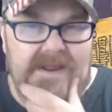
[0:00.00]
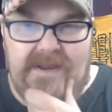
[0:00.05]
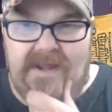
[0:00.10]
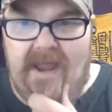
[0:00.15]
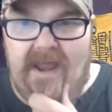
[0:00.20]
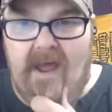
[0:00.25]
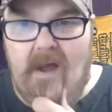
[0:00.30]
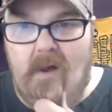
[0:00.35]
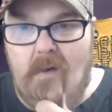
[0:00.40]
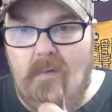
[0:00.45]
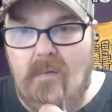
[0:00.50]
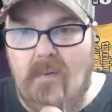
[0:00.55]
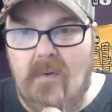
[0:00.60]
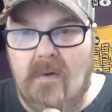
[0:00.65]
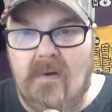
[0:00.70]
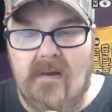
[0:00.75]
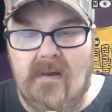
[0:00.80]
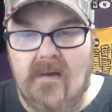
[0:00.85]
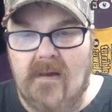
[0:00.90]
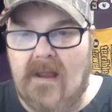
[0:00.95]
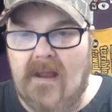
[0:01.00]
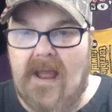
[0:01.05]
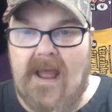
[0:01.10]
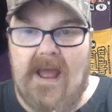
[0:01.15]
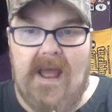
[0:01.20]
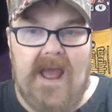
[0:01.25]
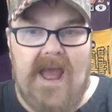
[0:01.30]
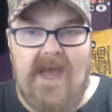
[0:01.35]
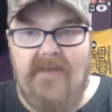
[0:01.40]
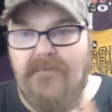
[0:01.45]
you know,
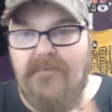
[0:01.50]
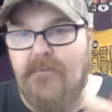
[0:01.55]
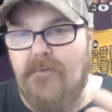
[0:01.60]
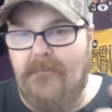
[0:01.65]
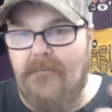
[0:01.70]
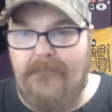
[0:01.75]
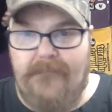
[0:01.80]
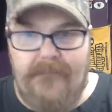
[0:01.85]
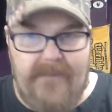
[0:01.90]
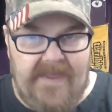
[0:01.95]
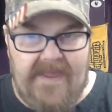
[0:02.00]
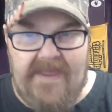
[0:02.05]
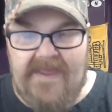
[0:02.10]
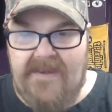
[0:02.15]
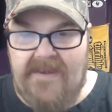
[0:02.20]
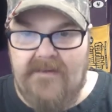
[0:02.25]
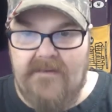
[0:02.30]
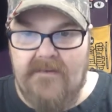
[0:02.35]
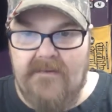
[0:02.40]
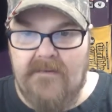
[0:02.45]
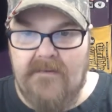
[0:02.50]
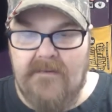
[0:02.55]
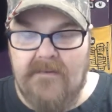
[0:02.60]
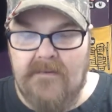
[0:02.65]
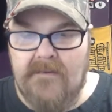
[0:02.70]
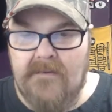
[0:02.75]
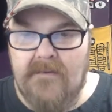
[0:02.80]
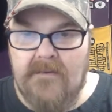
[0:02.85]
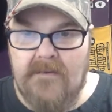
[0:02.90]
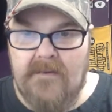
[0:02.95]
I threw a fit
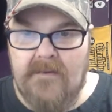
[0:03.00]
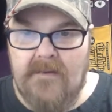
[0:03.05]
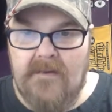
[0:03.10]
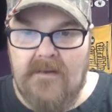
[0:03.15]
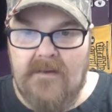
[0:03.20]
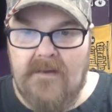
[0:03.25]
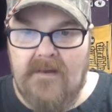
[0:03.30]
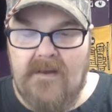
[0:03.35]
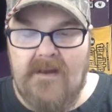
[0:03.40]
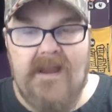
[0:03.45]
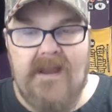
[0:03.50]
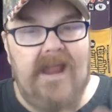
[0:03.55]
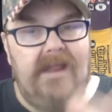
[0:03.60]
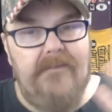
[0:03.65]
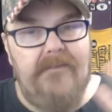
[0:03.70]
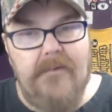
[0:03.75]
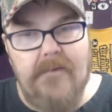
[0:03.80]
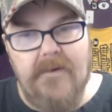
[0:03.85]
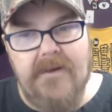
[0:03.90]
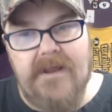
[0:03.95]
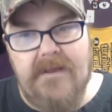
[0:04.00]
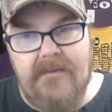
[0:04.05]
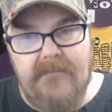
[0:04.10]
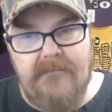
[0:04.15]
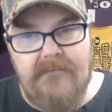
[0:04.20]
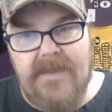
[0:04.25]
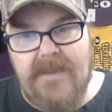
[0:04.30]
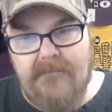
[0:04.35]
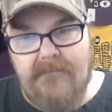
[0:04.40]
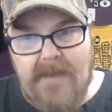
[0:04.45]
and they're
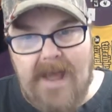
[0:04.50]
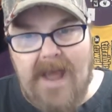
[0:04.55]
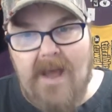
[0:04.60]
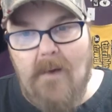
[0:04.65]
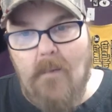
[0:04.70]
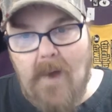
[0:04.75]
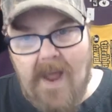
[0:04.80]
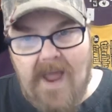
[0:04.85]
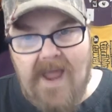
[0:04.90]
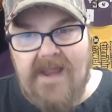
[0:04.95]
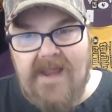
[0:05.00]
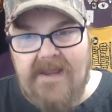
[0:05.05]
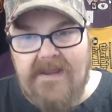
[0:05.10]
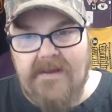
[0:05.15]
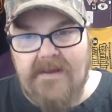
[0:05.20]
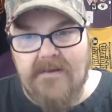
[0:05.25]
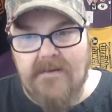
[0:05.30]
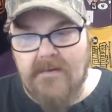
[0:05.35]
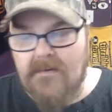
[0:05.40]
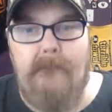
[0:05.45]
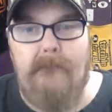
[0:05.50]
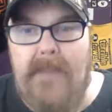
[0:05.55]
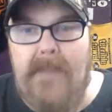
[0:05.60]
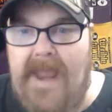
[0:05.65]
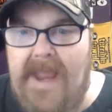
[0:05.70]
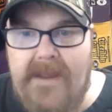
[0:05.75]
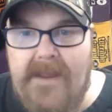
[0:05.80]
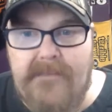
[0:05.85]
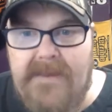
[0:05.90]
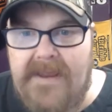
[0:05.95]
giving me my way.
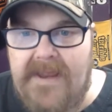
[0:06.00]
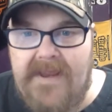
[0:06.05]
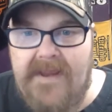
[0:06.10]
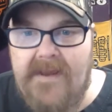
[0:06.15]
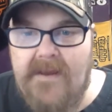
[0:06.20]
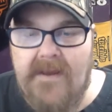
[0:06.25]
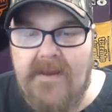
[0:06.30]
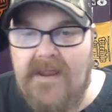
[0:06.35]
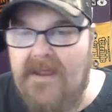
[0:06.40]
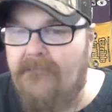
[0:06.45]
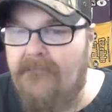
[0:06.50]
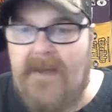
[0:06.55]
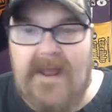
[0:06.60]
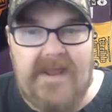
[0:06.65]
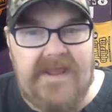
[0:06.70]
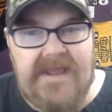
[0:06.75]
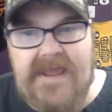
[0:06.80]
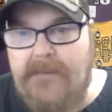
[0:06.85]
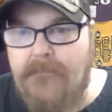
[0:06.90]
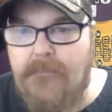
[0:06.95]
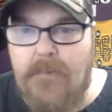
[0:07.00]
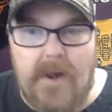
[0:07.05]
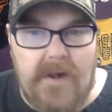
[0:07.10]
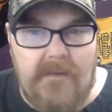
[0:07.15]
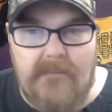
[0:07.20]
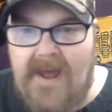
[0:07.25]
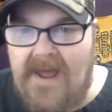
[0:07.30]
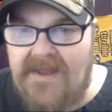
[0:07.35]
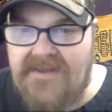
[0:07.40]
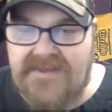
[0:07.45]
Maybe if I keep
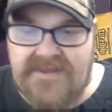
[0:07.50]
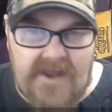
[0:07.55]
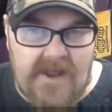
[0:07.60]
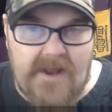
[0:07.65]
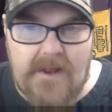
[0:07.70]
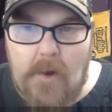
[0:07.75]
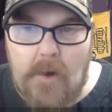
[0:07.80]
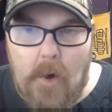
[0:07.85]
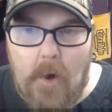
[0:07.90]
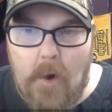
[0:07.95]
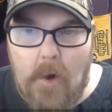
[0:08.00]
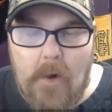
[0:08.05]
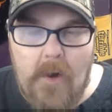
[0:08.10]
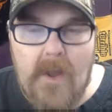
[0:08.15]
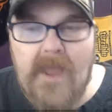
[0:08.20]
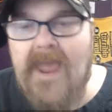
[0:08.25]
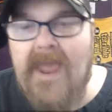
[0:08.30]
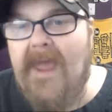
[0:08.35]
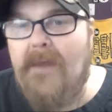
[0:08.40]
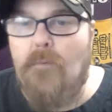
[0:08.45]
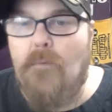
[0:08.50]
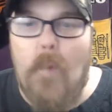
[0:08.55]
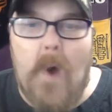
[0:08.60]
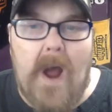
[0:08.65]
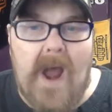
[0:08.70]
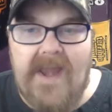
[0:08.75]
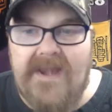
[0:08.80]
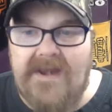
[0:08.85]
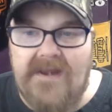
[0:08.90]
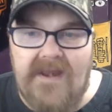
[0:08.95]
running my suck hole and
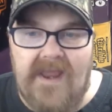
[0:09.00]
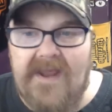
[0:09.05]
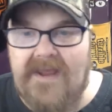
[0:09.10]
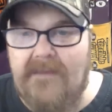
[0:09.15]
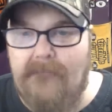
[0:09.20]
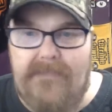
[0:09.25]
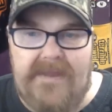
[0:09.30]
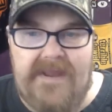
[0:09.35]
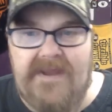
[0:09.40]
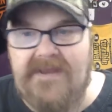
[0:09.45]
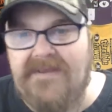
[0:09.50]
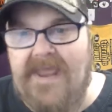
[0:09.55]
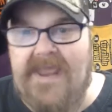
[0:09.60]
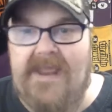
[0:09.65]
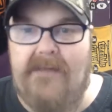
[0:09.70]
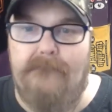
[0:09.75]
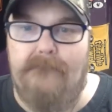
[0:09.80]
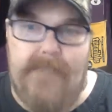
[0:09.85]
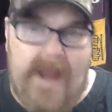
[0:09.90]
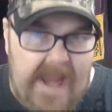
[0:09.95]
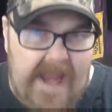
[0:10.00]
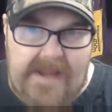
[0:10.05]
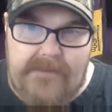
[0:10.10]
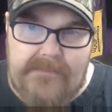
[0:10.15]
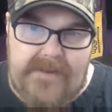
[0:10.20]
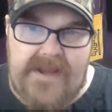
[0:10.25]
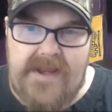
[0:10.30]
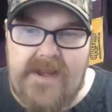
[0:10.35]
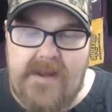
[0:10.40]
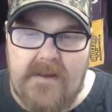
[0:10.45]
whining like a big damn
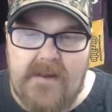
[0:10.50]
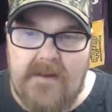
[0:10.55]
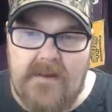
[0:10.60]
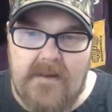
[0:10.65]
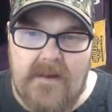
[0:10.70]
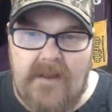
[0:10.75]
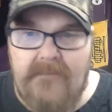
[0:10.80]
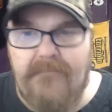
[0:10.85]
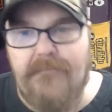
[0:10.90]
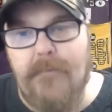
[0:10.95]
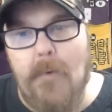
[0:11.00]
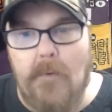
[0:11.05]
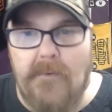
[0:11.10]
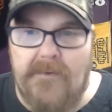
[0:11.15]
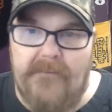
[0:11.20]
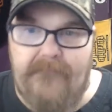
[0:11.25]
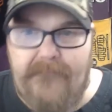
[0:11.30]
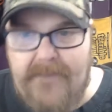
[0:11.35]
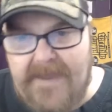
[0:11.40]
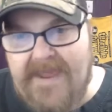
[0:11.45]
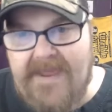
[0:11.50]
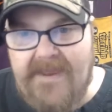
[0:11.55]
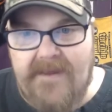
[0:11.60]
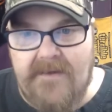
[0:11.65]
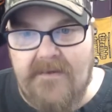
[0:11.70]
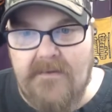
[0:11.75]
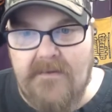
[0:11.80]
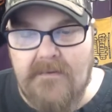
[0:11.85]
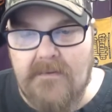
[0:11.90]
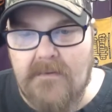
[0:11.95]
baby and throwing a
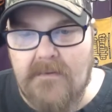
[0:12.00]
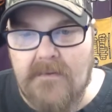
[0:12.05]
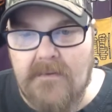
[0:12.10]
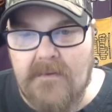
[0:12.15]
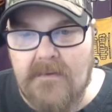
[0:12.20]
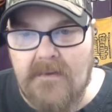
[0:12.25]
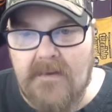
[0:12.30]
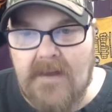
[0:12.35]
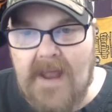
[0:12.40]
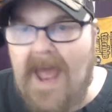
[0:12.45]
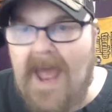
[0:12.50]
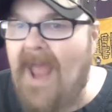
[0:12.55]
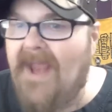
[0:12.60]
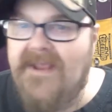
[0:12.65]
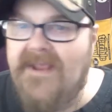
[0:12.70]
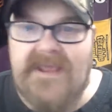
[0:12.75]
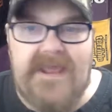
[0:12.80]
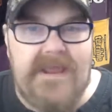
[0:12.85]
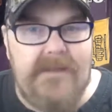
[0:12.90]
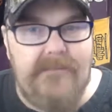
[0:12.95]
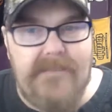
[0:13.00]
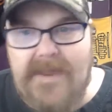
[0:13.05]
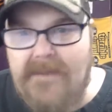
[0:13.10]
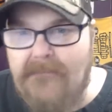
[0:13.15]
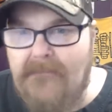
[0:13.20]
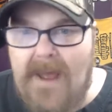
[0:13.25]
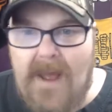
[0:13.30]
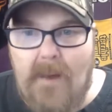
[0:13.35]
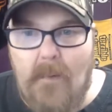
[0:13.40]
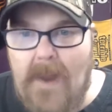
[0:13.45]
fit, I can keep
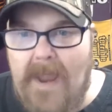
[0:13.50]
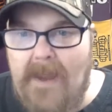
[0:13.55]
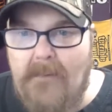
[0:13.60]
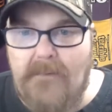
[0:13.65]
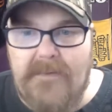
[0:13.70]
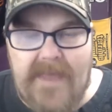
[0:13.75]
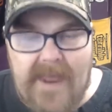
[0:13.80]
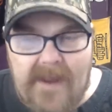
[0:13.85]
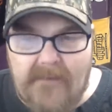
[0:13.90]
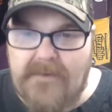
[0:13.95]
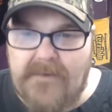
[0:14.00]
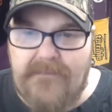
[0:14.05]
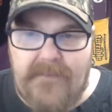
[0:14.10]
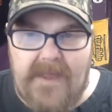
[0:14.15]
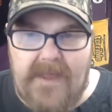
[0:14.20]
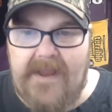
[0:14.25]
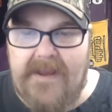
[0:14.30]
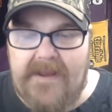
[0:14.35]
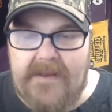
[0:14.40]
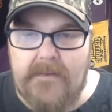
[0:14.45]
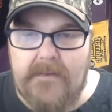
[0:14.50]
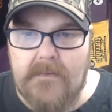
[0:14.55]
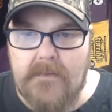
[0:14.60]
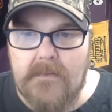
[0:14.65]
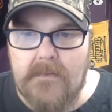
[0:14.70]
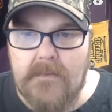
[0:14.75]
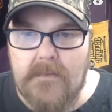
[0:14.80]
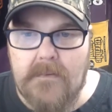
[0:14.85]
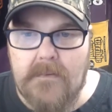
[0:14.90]
getting my way with everything.